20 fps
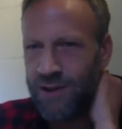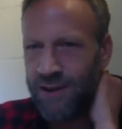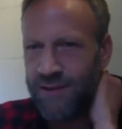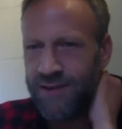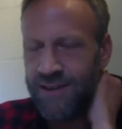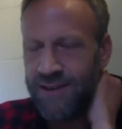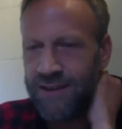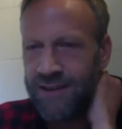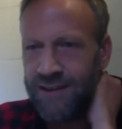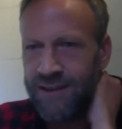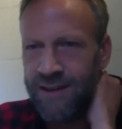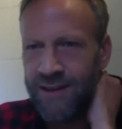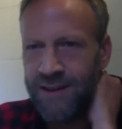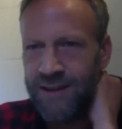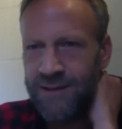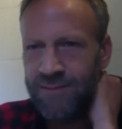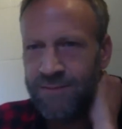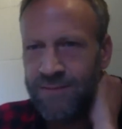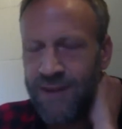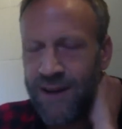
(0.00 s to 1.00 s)
I think
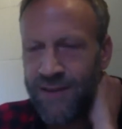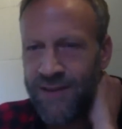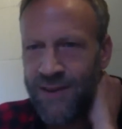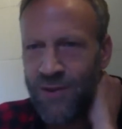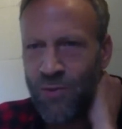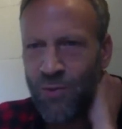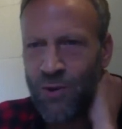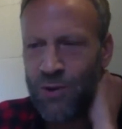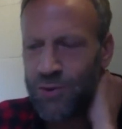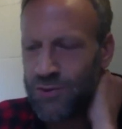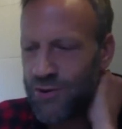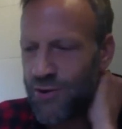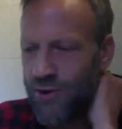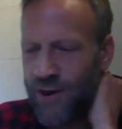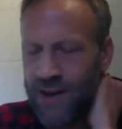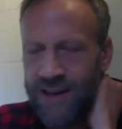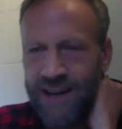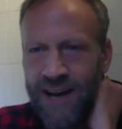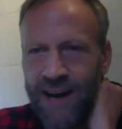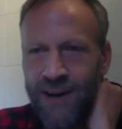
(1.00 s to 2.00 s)
the world's
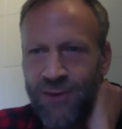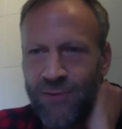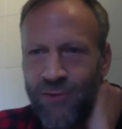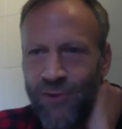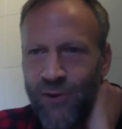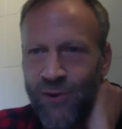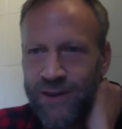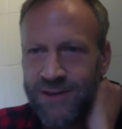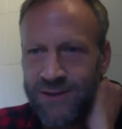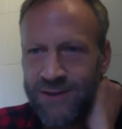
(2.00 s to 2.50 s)
crying out for it.